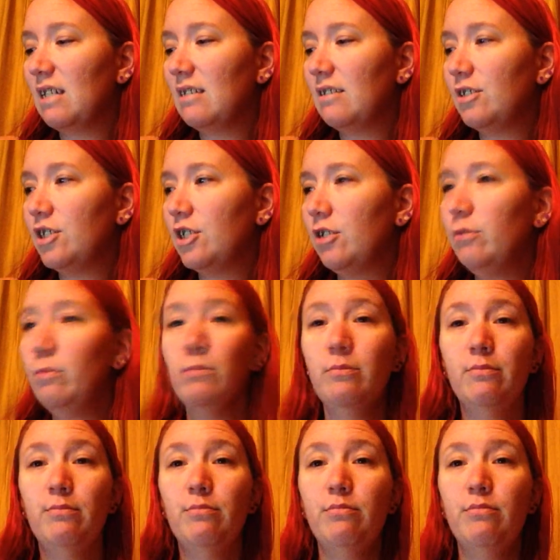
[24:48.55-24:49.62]
So,
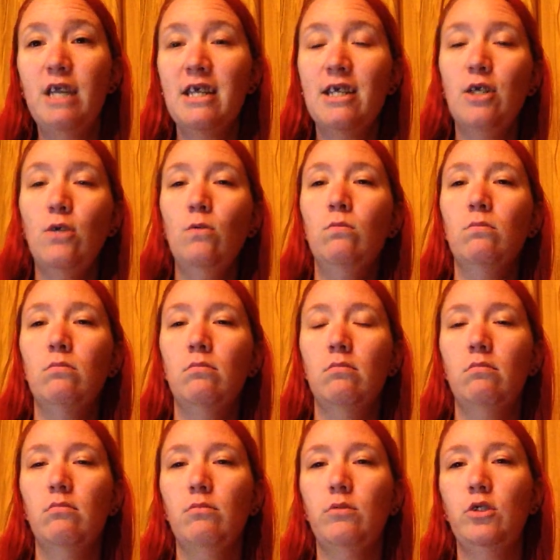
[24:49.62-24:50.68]
thank you.
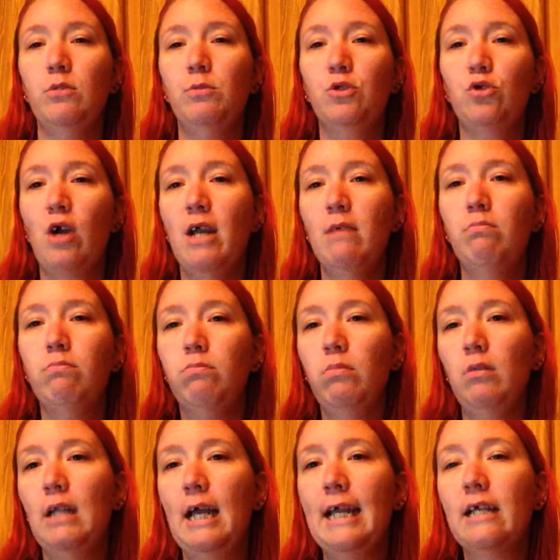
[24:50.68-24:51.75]
Subscribe,
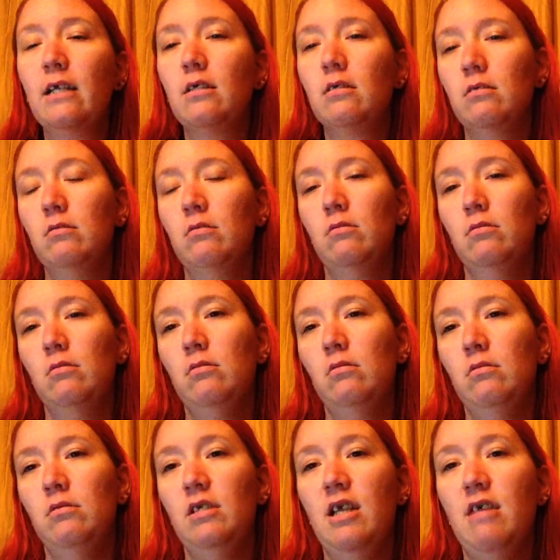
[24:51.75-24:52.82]
like,
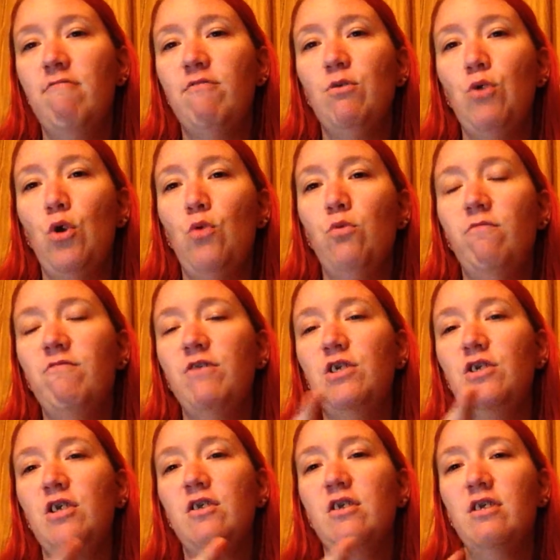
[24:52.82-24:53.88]
if you
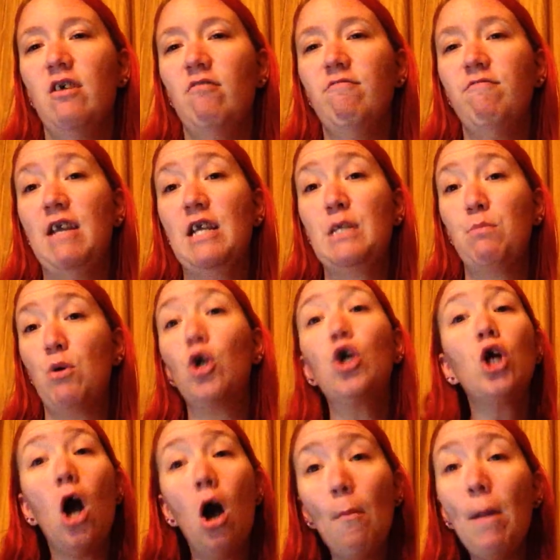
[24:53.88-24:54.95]
see this on Facebook,
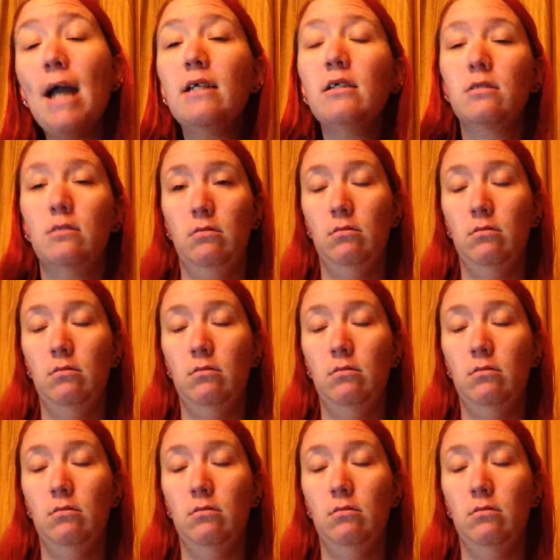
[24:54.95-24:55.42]
comment.